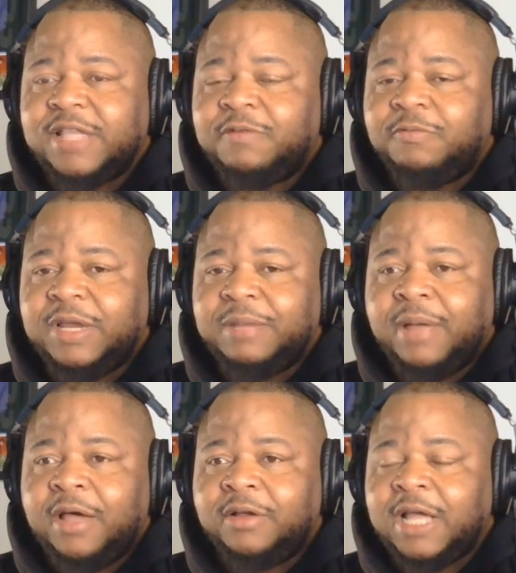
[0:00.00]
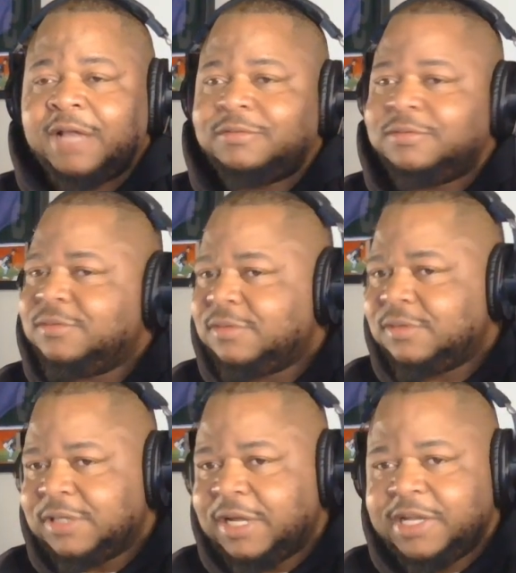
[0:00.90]
rebound
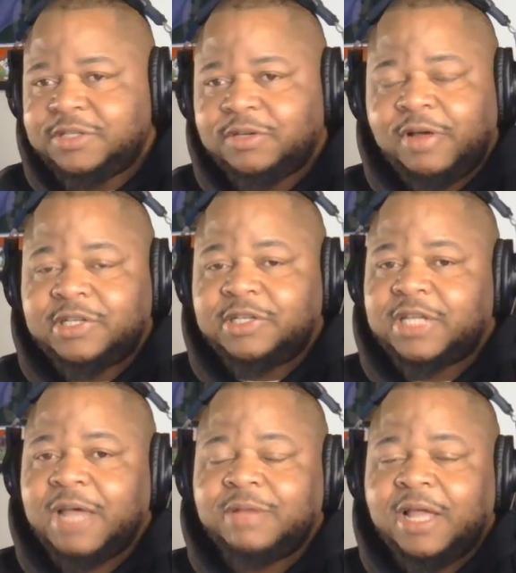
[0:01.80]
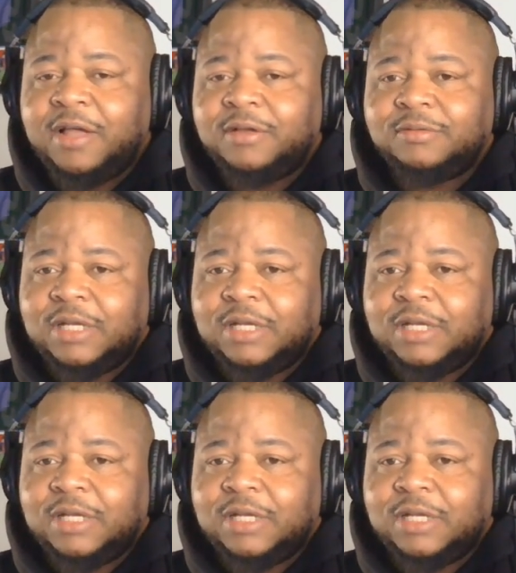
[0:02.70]
Alicia Gray just came down,